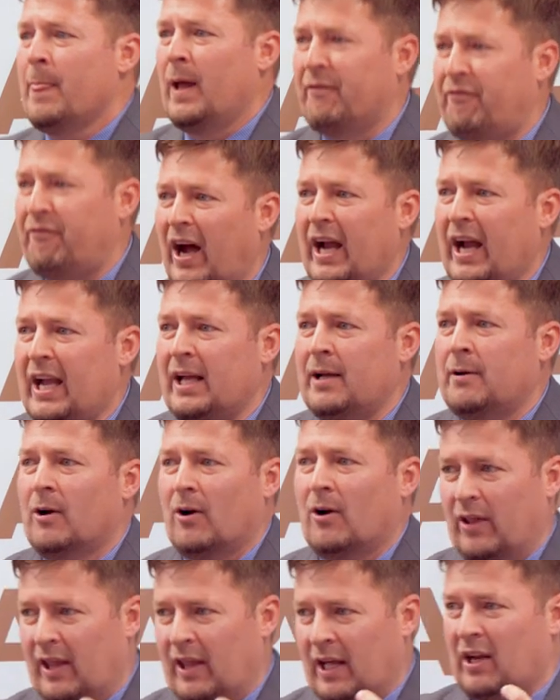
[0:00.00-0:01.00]
and fighting,
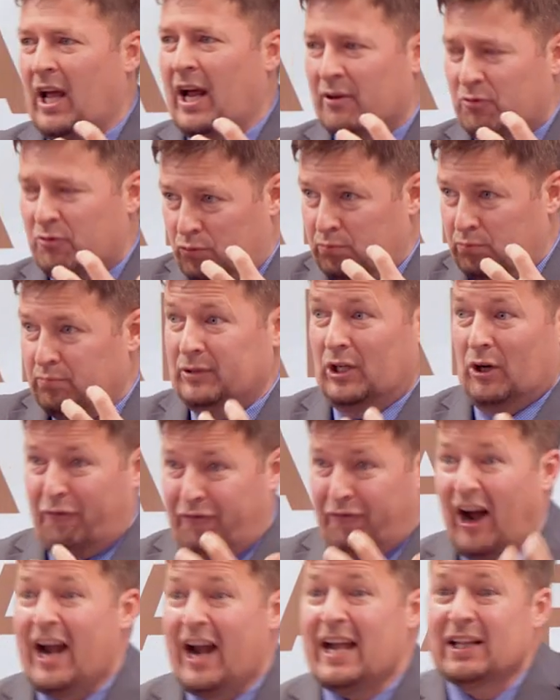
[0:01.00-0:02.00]
or, and, and you know,
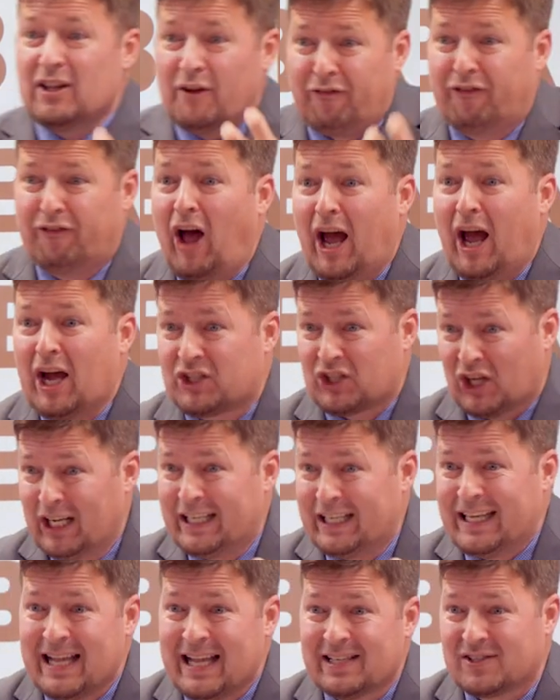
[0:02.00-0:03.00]
fighting the flesh
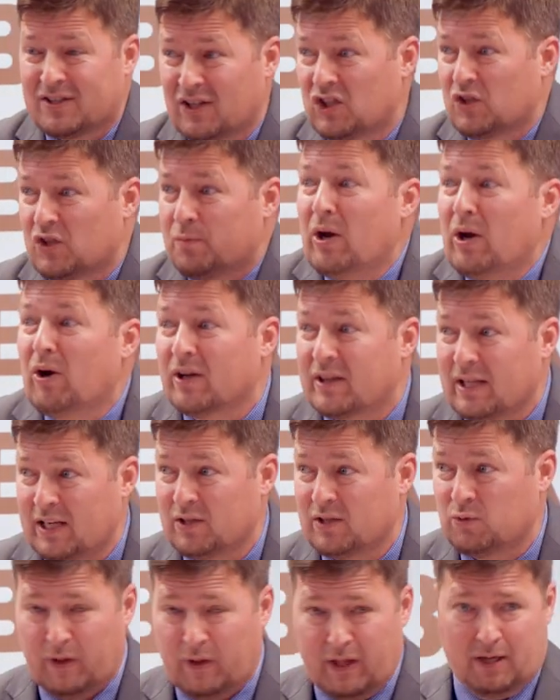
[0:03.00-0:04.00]
against the spirit that
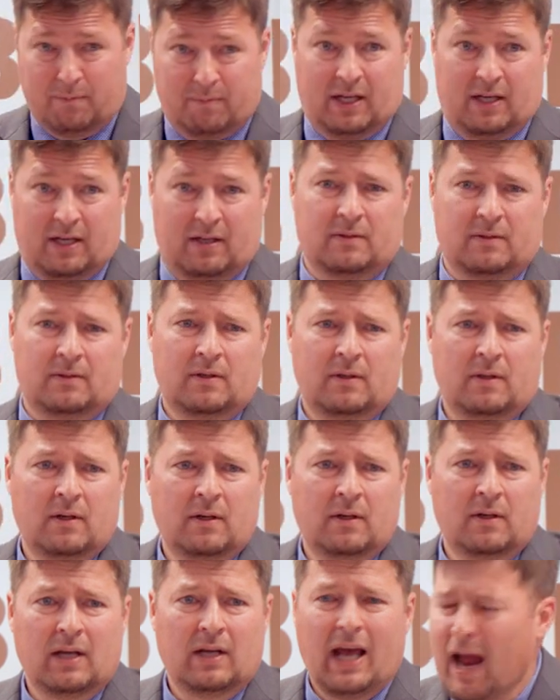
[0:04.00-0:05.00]
is within me.
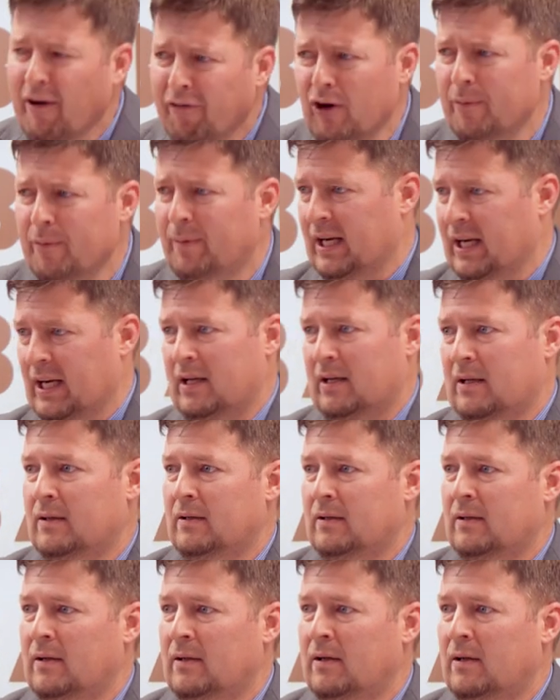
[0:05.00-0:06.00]
Everybody.
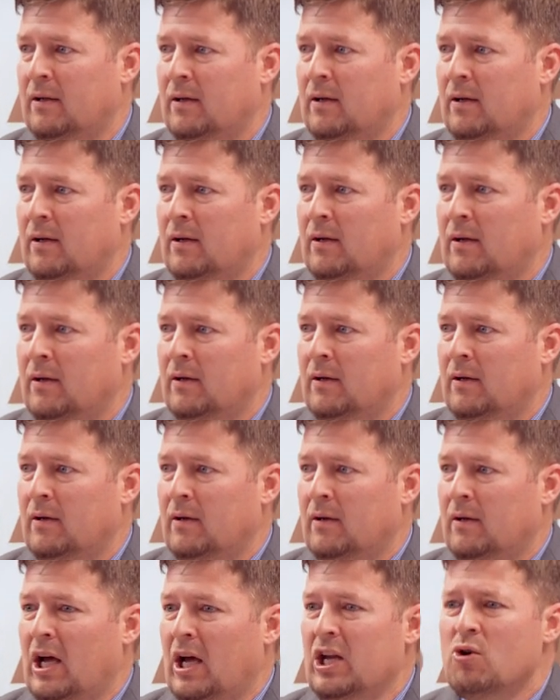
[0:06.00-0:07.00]

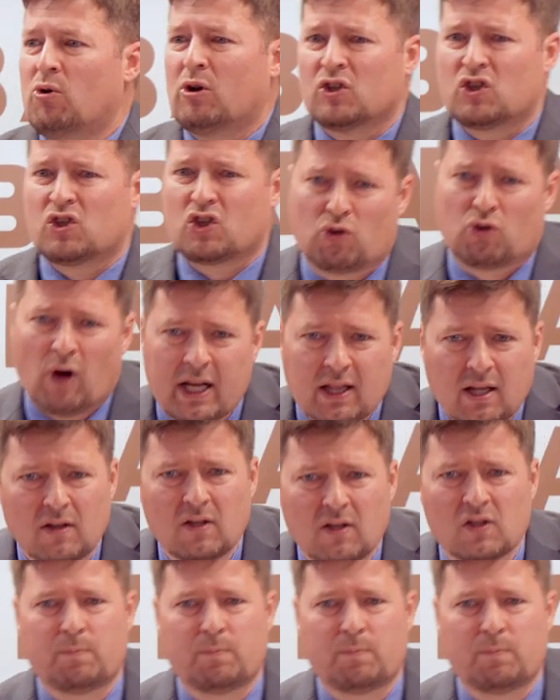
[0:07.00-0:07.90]
And you can strengthen the